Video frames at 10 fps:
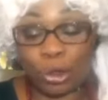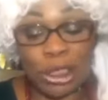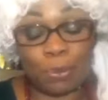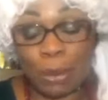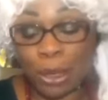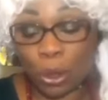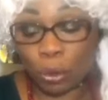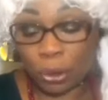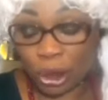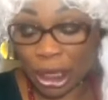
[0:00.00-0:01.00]
story is probably
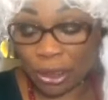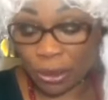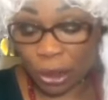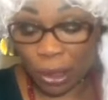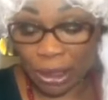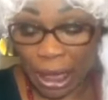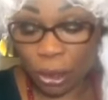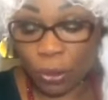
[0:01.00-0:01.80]
going to change as I